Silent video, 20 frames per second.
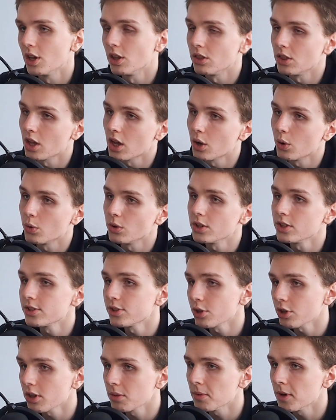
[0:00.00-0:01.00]
Now let's
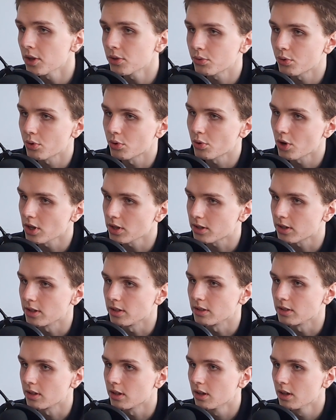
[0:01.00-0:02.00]
talk about
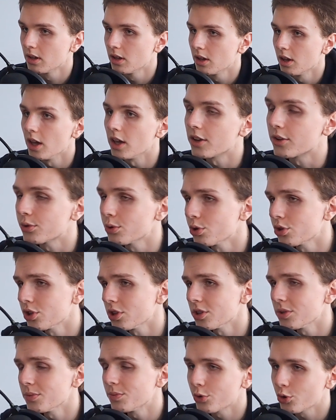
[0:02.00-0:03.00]
reranking, a
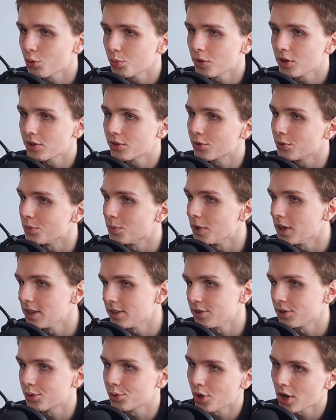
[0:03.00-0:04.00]
crucial improvement to
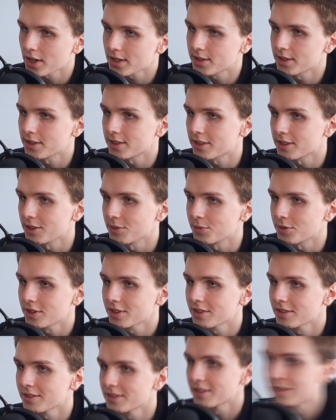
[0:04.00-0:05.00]
basic RAG systems.